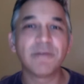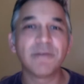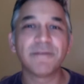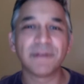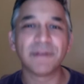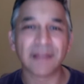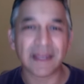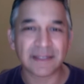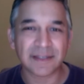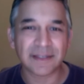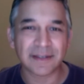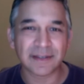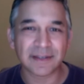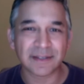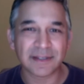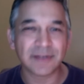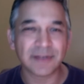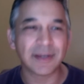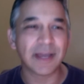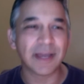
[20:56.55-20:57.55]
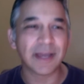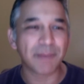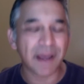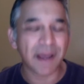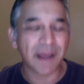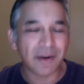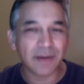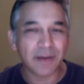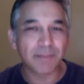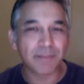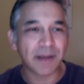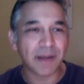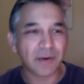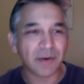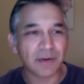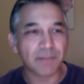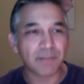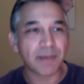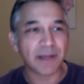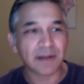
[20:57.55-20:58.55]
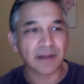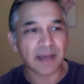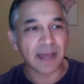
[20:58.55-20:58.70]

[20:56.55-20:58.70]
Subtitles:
for lessons. You get better and better and better.